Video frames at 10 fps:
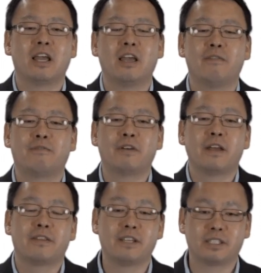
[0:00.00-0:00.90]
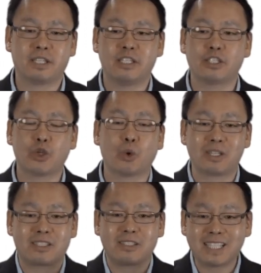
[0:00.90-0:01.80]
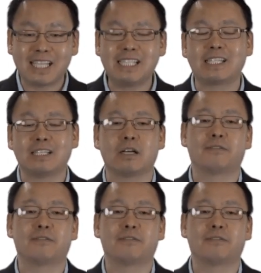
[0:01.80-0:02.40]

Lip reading: if this is your season